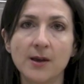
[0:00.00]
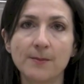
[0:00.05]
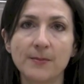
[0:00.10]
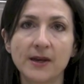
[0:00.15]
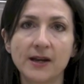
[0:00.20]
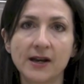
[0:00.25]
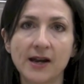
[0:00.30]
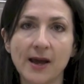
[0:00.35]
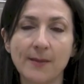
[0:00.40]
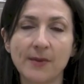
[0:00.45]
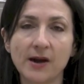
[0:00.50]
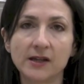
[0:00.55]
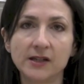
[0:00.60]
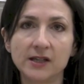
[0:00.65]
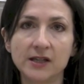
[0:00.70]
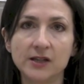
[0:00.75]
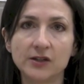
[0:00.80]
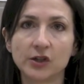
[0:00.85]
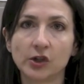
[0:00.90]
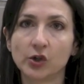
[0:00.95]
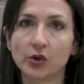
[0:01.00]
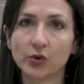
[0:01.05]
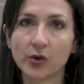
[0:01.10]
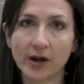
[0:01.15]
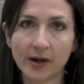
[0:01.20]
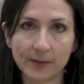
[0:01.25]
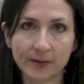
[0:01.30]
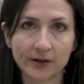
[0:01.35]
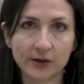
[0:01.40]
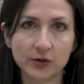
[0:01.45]
Being at MIT is
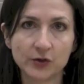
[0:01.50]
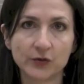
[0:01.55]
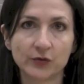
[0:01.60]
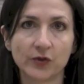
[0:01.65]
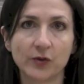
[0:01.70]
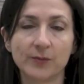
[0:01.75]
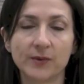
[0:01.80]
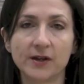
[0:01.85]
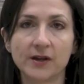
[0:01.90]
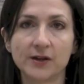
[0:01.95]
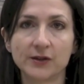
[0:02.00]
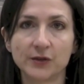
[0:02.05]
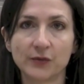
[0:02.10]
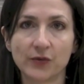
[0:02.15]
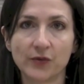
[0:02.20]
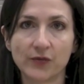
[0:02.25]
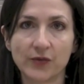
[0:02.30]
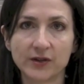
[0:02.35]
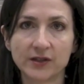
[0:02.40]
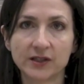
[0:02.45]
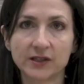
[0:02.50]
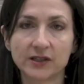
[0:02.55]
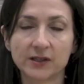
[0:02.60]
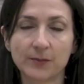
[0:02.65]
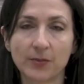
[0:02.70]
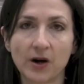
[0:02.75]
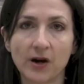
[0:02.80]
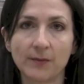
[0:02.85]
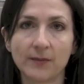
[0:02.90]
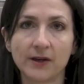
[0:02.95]
incredibly useful because of the physics
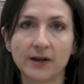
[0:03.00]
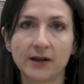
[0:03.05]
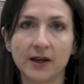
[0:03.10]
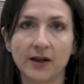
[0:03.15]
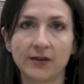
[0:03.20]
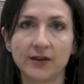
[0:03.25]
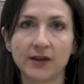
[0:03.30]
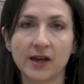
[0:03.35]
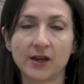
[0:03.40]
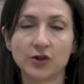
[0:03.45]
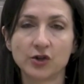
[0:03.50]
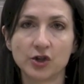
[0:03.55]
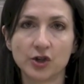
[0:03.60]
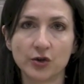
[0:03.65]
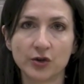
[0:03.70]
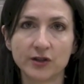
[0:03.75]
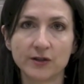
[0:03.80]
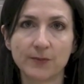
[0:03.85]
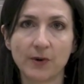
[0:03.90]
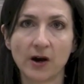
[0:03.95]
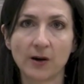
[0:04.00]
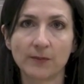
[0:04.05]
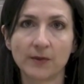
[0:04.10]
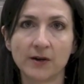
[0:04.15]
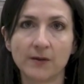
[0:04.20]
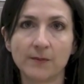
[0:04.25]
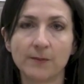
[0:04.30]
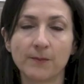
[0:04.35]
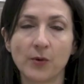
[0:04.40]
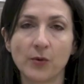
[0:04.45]
department and the engineering
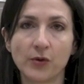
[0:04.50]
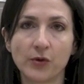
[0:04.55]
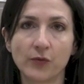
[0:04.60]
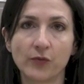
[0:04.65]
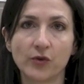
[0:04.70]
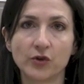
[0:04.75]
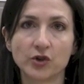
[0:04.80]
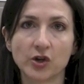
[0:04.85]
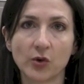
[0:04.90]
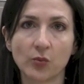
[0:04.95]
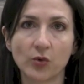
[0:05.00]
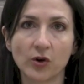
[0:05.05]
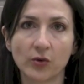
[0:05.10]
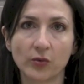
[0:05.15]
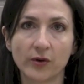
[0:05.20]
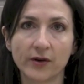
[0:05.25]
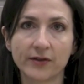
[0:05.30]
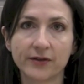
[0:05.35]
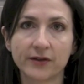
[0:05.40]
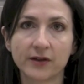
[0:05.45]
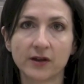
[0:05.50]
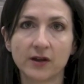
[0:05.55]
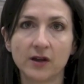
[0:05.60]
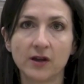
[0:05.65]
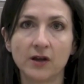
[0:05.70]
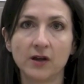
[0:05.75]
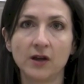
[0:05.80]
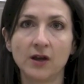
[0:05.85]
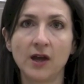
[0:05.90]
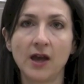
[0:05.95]
department, both of which I work with.
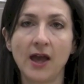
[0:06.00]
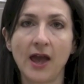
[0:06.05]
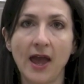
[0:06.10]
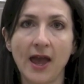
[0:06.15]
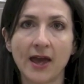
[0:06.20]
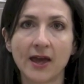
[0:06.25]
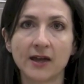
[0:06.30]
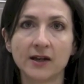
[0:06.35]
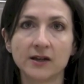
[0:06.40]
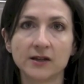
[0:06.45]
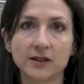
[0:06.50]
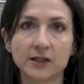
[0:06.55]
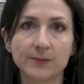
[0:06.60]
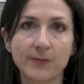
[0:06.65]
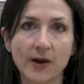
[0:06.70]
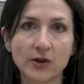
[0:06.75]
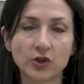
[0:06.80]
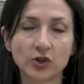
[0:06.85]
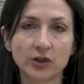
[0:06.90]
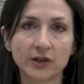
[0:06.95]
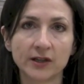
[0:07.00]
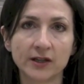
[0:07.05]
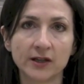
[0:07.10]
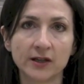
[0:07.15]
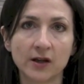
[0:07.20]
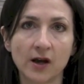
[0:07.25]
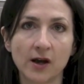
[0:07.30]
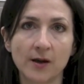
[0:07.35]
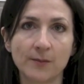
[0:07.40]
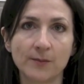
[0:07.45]
And
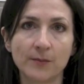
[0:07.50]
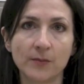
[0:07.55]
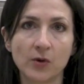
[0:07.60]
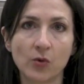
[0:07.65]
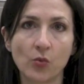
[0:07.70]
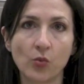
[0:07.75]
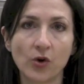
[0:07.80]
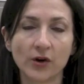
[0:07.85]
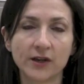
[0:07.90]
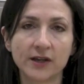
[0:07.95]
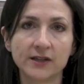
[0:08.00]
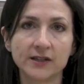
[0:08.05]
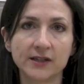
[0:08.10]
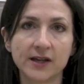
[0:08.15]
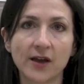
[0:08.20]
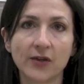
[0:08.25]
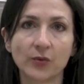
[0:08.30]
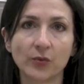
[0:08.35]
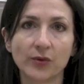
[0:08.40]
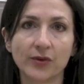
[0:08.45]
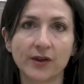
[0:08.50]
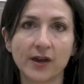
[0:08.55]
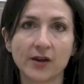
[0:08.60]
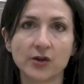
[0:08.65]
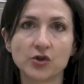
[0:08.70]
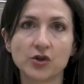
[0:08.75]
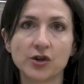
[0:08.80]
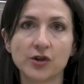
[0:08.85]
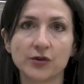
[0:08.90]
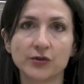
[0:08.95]
especially um, working together with the
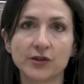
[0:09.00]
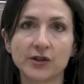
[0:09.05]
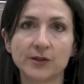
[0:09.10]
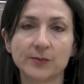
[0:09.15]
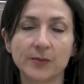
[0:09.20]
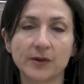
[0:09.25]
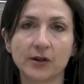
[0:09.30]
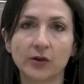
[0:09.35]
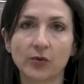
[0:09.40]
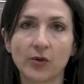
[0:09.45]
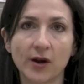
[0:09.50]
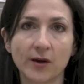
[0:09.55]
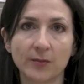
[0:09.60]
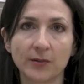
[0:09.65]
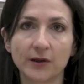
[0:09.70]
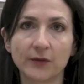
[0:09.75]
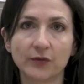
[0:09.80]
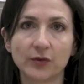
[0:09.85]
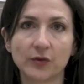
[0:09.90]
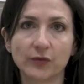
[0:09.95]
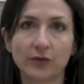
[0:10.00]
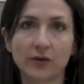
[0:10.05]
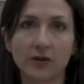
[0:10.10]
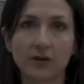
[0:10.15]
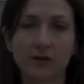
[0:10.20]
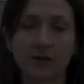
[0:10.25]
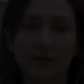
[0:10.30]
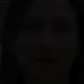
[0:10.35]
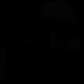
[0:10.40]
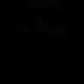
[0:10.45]
engineers has been incredibly fruitful.
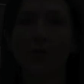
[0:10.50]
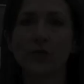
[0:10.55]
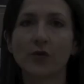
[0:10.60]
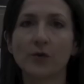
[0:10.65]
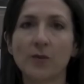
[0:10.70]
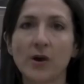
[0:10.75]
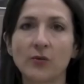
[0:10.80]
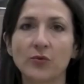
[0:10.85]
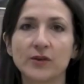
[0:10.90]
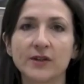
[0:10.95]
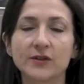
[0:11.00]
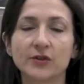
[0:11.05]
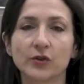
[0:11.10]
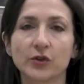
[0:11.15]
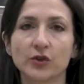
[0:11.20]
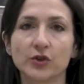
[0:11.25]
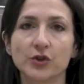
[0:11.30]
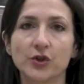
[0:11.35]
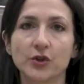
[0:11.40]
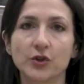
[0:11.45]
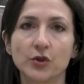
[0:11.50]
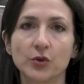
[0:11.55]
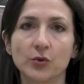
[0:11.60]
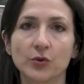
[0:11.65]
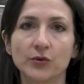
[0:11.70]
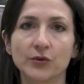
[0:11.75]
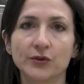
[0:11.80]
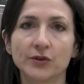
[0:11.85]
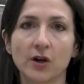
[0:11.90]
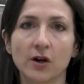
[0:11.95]
For my research, the
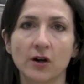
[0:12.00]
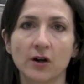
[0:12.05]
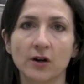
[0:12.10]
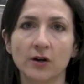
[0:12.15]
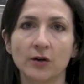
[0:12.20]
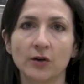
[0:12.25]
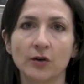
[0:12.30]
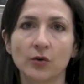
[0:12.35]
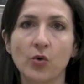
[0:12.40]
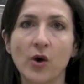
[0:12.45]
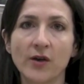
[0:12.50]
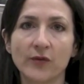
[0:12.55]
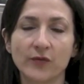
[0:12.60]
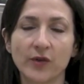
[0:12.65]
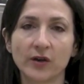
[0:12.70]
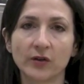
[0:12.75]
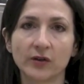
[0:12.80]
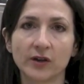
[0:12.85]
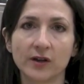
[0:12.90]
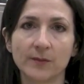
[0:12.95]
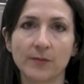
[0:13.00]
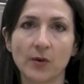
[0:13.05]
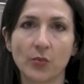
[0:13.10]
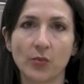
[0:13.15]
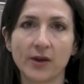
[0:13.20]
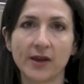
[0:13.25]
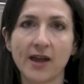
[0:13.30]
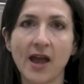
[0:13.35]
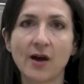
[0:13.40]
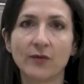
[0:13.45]
tools are quite varied, but
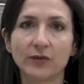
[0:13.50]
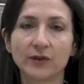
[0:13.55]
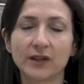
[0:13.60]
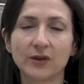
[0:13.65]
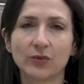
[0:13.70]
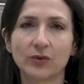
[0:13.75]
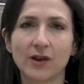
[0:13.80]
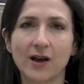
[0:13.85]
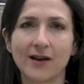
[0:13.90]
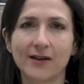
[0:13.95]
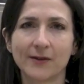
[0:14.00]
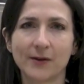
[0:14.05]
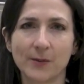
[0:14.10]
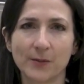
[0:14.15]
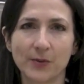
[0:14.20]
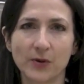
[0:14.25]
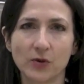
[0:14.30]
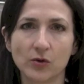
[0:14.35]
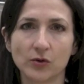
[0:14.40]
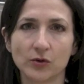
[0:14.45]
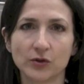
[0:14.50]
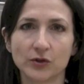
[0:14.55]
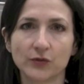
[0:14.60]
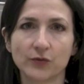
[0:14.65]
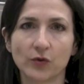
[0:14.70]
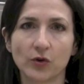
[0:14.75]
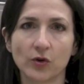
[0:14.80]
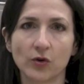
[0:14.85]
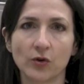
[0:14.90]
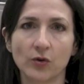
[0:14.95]
we heavily rely on computers
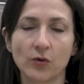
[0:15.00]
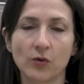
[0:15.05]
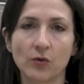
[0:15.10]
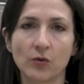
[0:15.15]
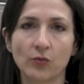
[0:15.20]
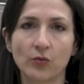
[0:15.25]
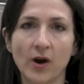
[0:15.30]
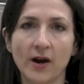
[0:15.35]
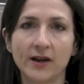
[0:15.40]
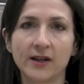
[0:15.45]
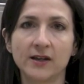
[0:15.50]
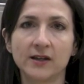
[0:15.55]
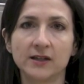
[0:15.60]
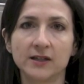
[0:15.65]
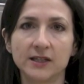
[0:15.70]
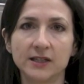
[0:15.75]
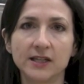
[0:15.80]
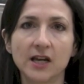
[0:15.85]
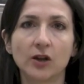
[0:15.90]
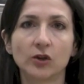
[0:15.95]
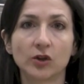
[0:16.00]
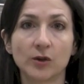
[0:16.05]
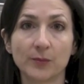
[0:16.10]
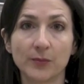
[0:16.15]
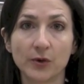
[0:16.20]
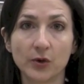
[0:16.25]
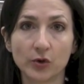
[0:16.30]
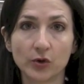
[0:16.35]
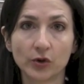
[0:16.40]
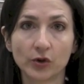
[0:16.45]
for writing detailed
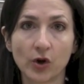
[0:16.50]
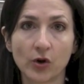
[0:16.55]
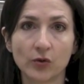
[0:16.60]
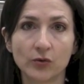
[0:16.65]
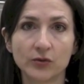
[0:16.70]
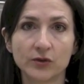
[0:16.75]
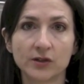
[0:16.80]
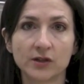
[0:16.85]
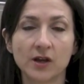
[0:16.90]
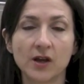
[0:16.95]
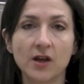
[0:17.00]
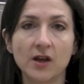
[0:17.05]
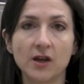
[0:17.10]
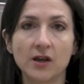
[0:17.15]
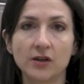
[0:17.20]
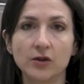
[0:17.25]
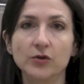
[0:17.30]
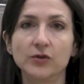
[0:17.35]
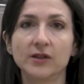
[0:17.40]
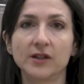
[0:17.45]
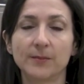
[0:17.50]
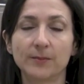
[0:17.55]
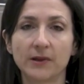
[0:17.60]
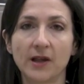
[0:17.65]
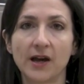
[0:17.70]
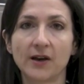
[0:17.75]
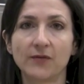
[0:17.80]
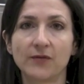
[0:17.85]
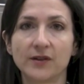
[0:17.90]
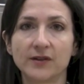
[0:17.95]
computer codes using
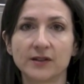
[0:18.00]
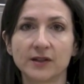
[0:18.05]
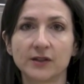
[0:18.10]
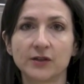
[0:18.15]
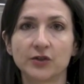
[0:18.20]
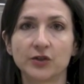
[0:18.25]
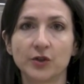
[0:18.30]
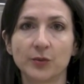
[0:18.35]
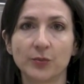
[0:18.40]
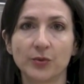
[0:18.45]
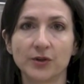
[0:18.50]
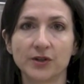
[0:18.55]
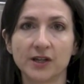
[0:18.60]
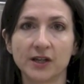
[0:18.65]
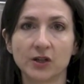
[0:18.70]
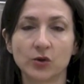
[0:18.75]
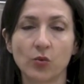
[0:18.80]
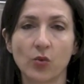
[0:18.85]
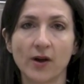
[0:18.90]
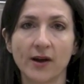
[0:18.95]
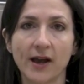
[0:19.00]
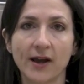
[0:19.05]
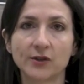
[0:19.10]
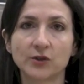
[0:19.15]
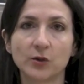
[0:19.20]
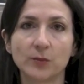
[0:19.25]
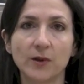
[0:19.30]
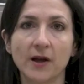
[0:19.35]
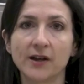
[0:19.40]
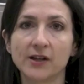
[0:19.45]
applied physics to predict what
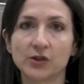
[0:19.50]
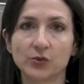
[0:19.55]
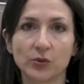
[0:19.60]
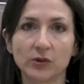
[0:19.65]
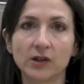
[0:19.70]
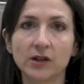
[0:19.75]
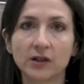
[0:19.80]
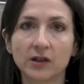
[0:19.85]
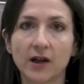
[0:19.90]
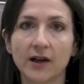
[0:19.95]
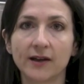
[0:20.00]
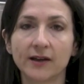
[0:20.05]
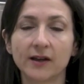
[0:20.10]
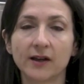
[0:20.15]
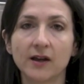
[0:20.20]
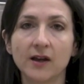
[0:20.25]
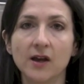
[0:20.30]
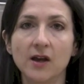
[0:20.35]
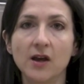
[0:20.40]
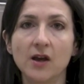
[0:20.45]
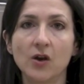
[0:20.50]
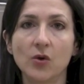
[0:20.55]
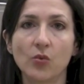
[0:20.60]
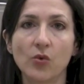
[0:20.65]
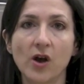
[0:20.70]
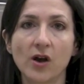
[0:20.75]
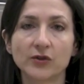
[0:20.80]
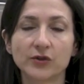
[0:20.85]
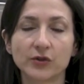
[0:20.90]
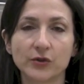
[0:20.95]
exoplanets will look like.
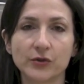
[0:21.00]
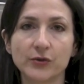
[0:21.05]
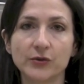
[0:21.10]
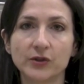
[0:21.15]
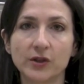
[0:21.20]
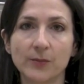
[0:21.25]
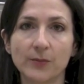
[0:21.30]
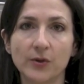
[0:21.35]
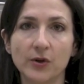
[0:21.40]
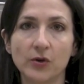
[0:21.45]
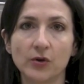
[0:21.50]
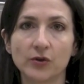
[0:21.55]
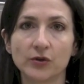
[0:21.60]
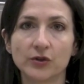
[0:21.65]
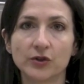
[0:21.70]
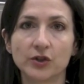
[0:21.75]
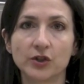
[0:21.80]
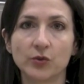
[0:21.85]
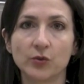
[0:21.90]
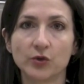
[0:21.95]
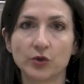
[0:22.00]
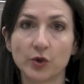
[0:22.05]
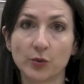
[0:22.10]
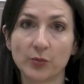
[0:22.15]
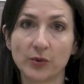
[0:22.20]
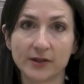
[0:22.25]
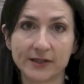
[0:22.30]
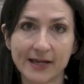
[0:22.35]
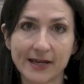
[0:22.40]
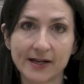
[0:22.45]
We also use computers to
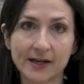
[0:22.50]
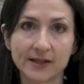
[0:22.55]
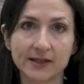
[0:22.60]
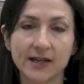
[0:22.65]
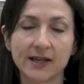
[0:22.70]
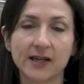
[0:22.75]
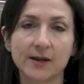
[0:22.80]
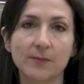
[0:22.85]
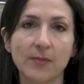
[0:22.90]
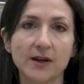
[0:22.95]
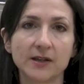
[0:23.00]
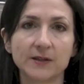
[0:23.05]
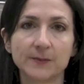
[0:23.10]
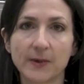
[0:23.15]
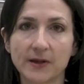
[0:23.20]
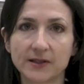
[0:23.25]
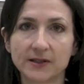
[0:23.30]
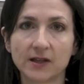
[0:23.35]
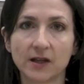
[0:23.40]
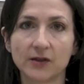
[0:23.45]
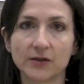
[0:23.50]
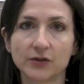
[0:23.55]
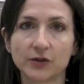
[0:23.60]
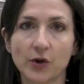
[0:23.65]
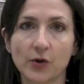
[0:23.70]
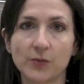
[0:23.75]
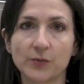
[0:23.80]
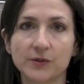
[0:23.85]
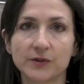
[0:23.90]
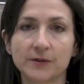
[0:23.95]
interpret data taken by space
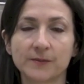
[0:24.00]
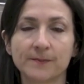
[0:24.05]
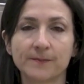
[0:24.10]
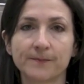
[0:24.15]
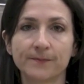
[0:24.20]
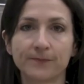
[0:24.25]
telescopes.